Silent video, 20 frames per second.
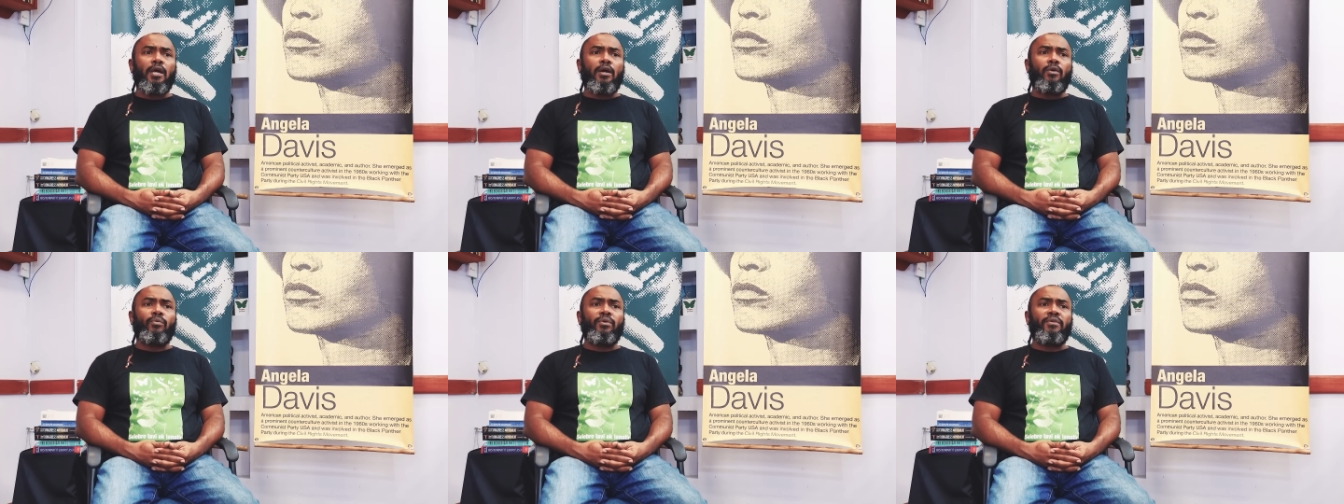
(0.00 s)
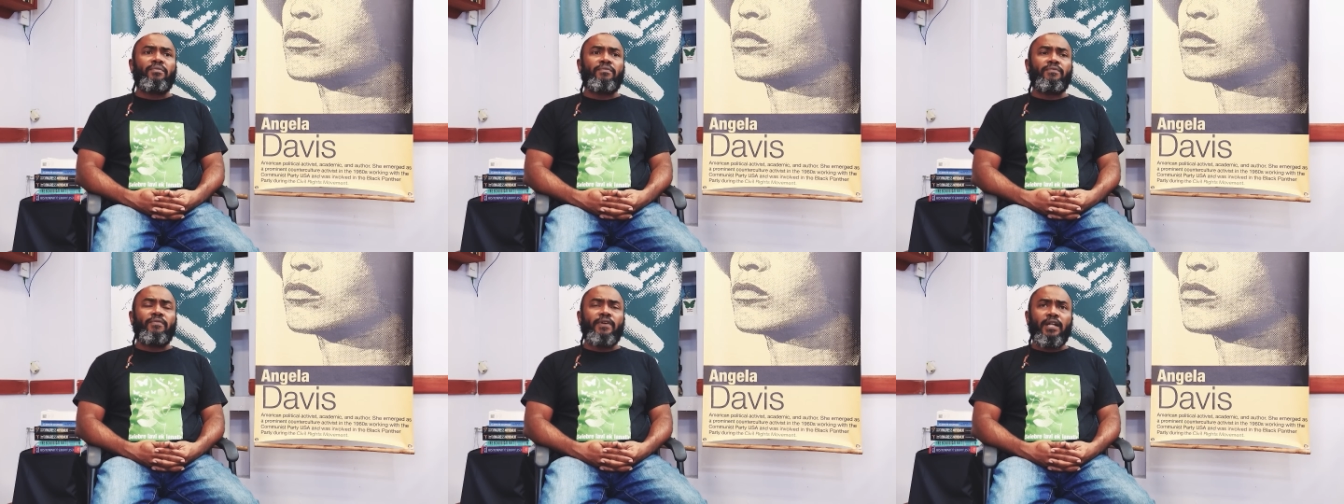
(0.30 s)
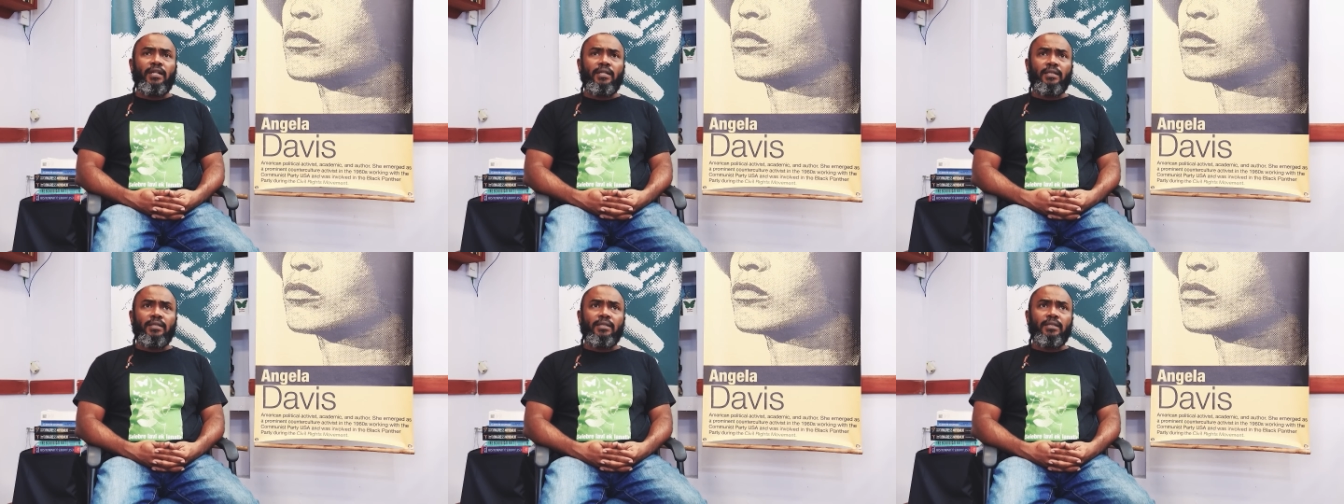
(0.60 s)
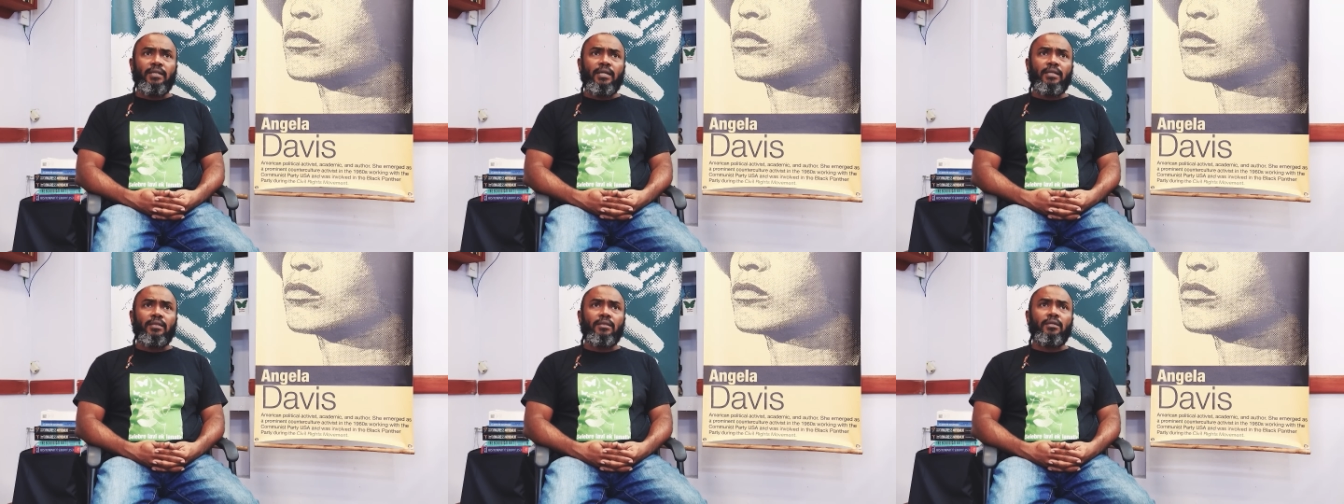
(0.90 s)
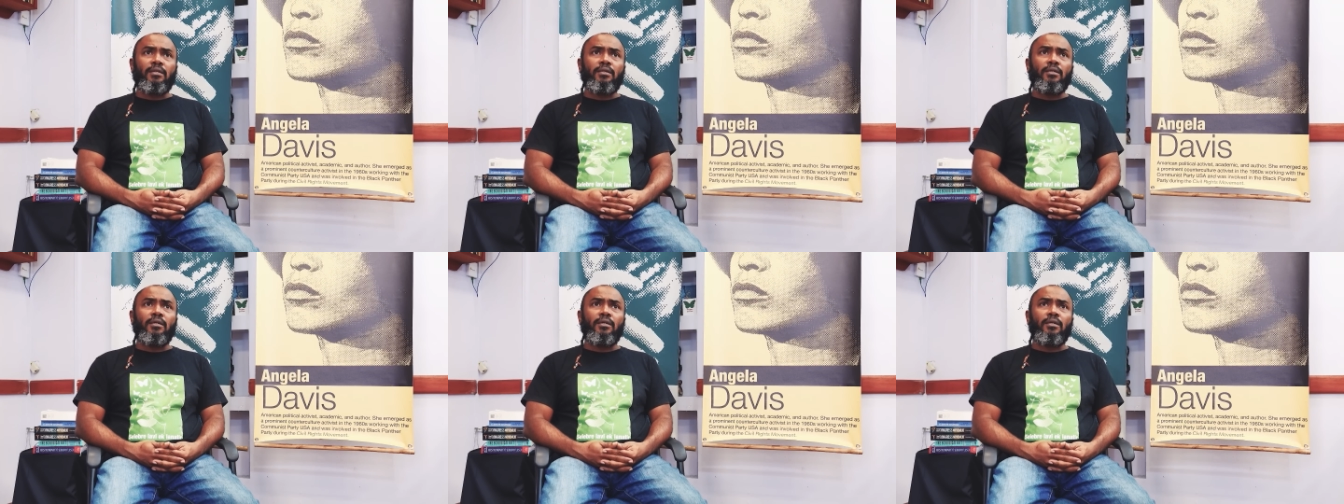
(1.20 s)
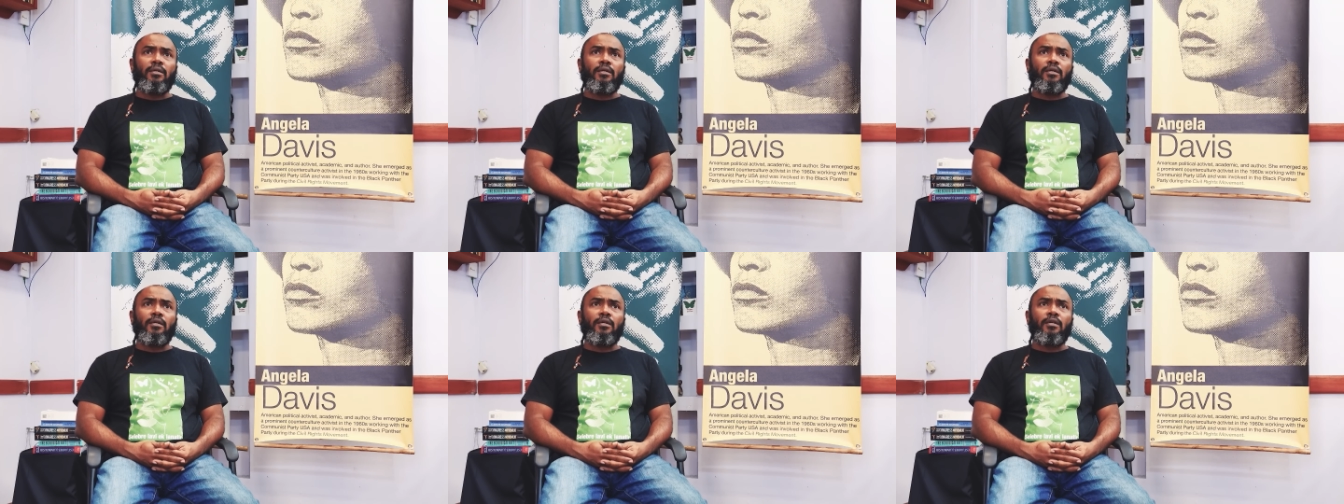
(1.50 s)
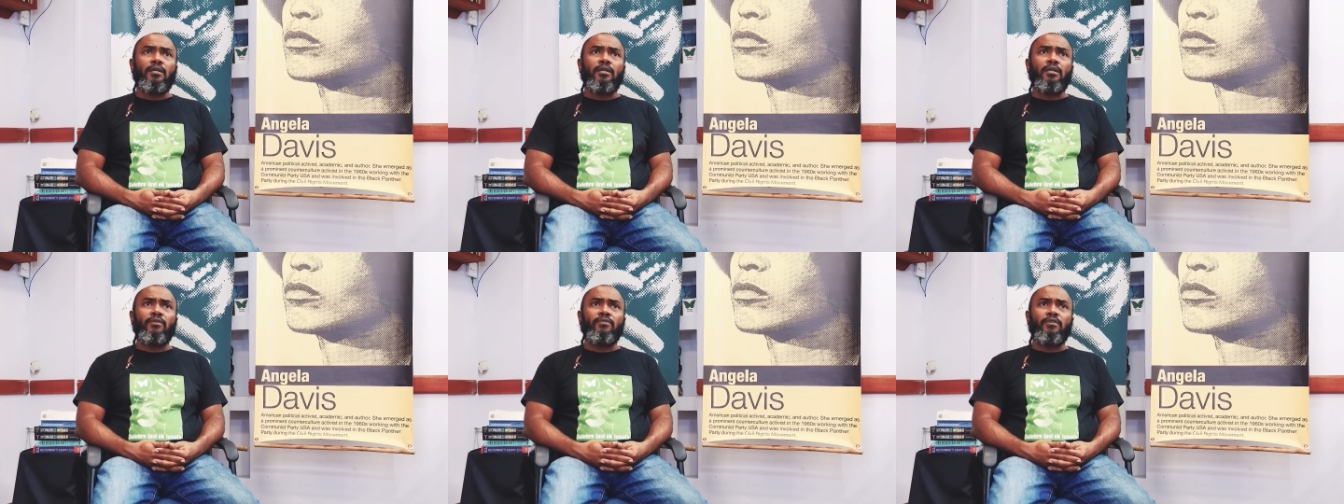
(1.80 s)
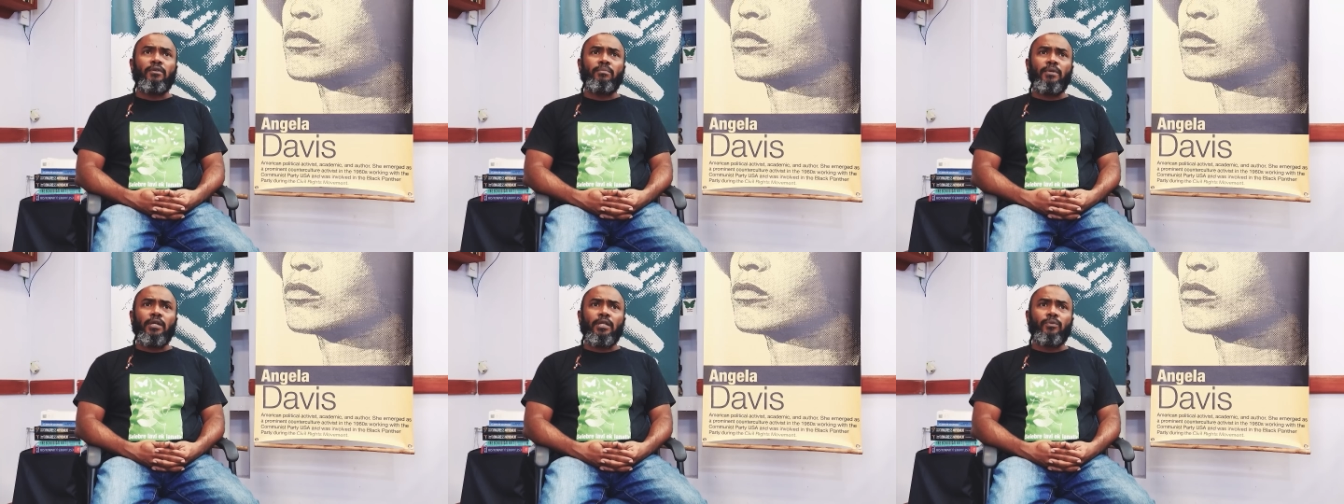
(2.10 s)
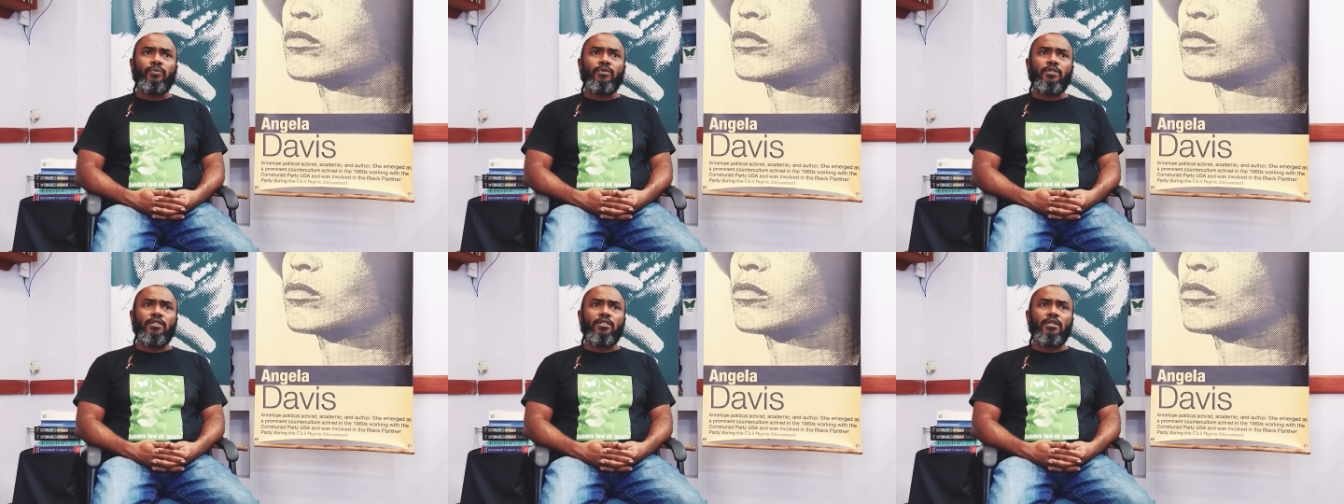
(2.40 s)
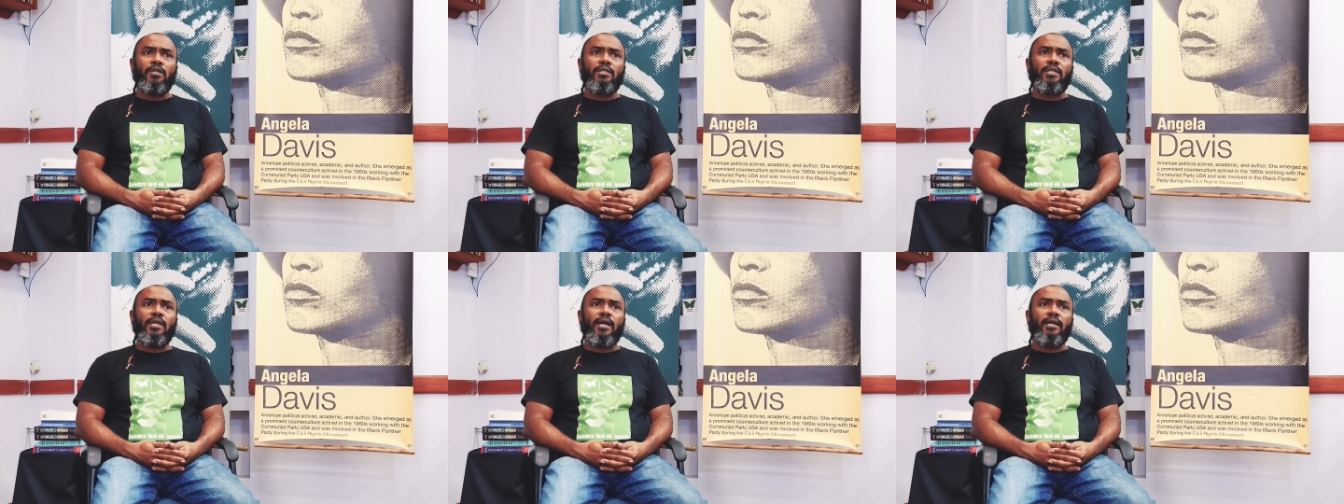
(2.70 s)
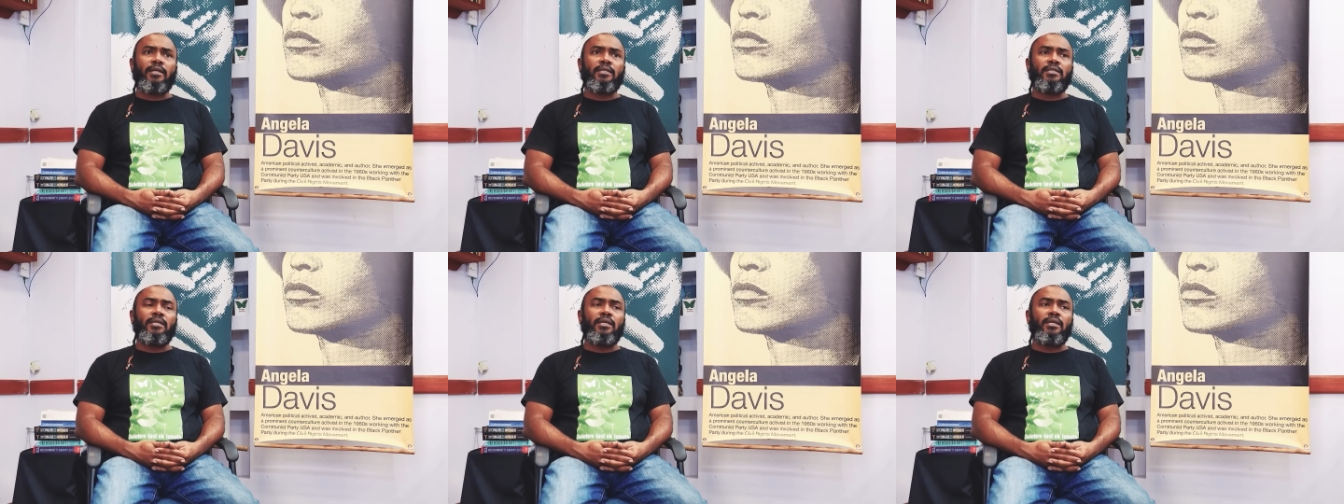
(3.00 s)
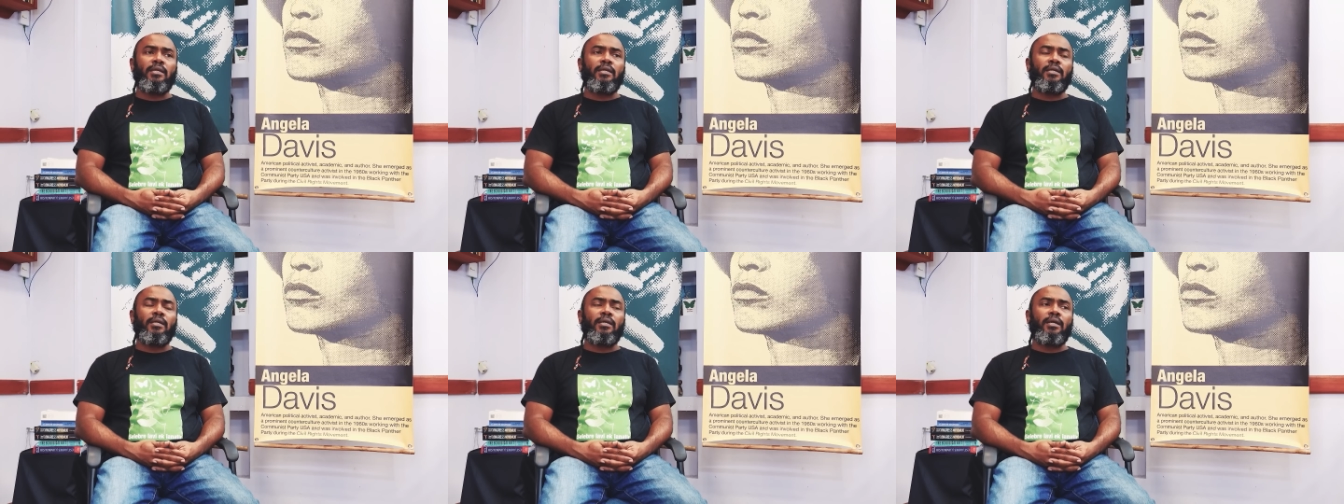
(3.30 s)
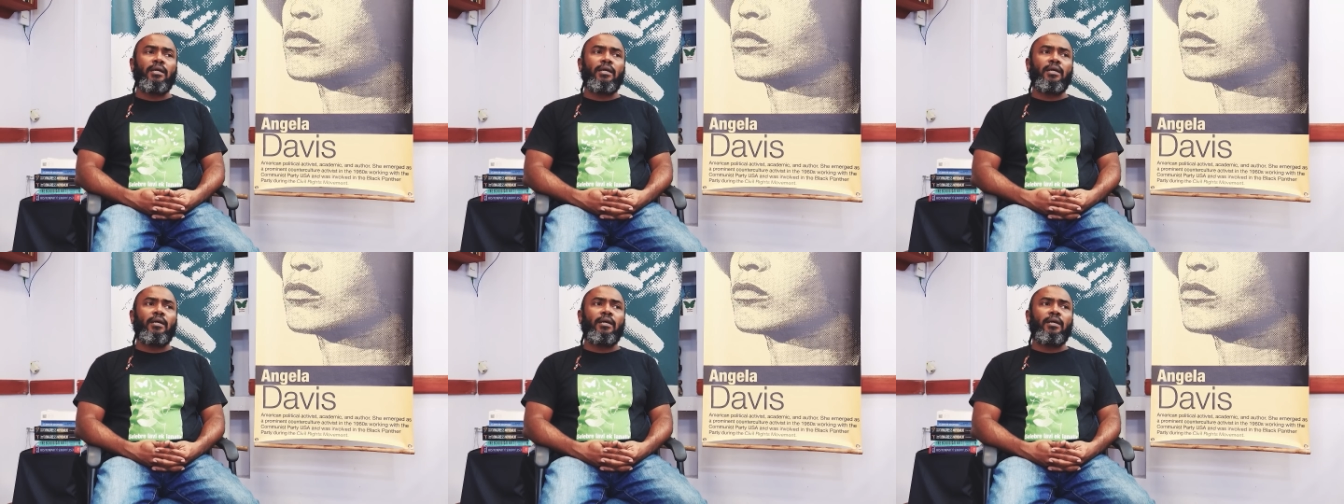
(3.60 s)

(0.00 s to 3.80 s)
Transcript: we felt that the government was not acting